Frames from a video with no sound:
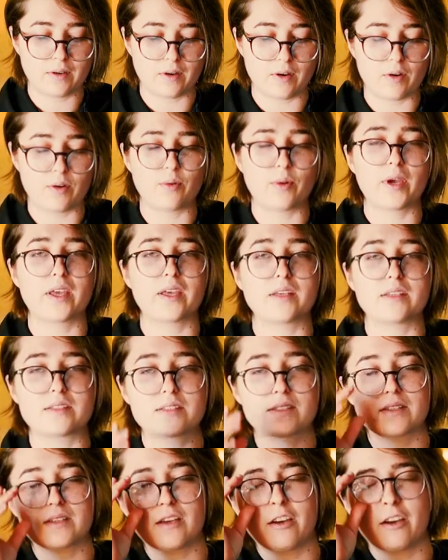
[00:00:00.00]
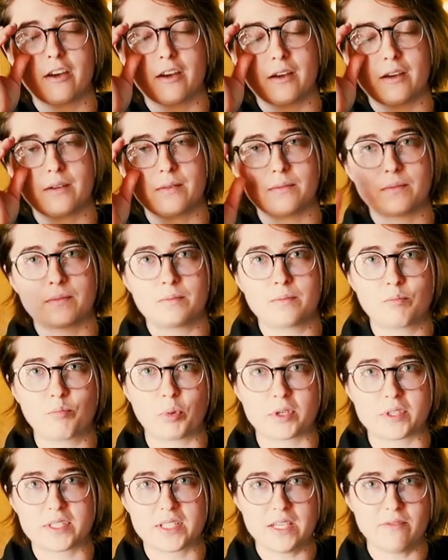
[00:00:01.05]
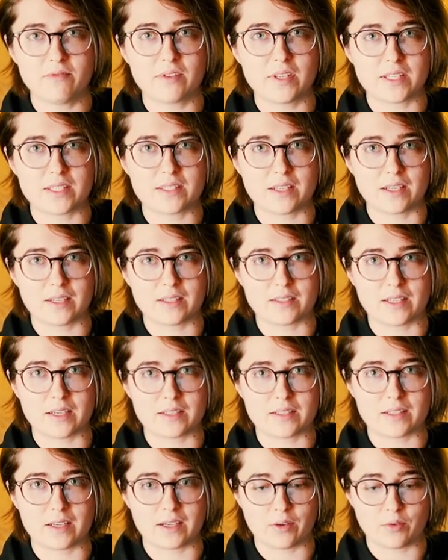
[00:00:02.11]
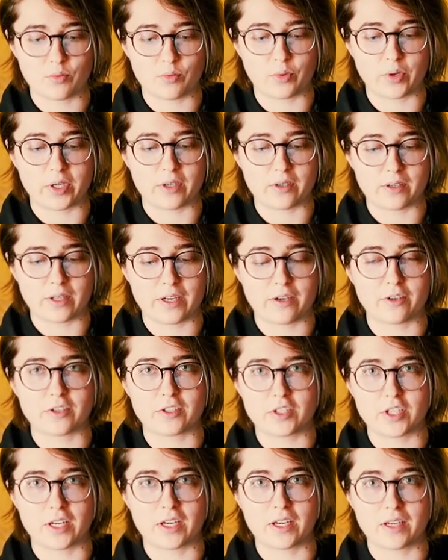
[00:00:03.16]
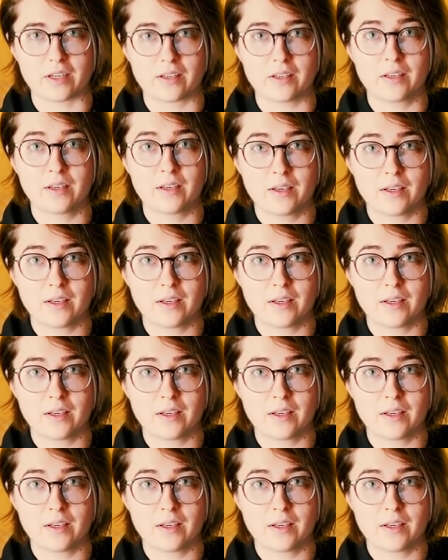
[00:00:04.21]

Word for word: always um, perceive these things as like real energetic